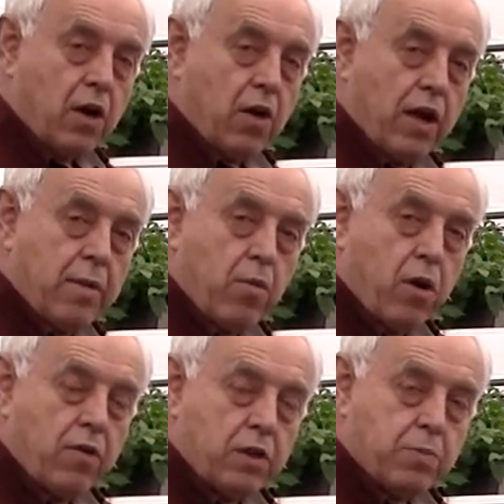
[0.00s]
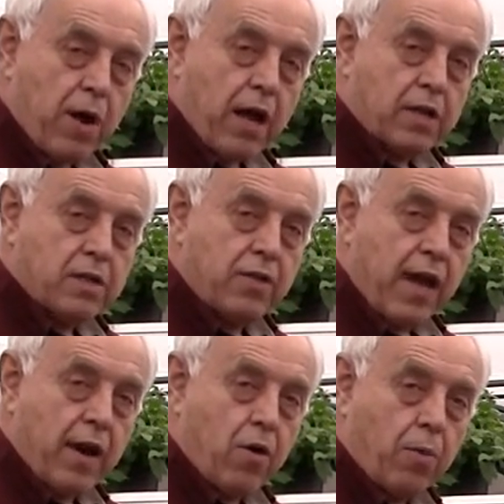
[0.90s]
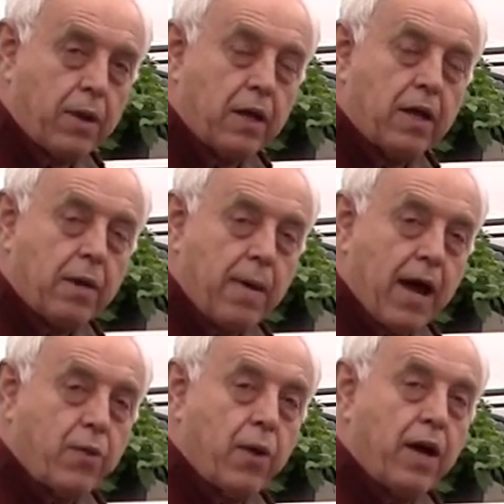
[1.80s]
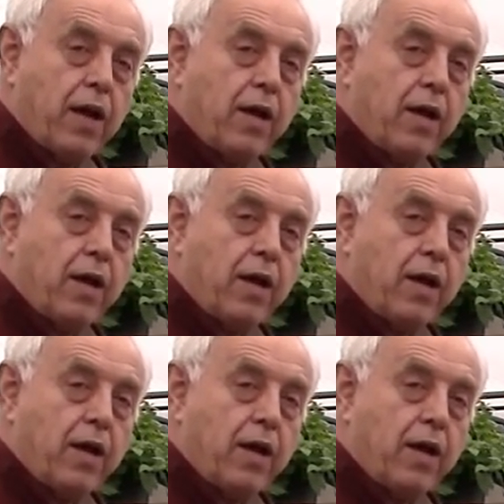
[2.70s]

or any more of these products of the anaerobic pathway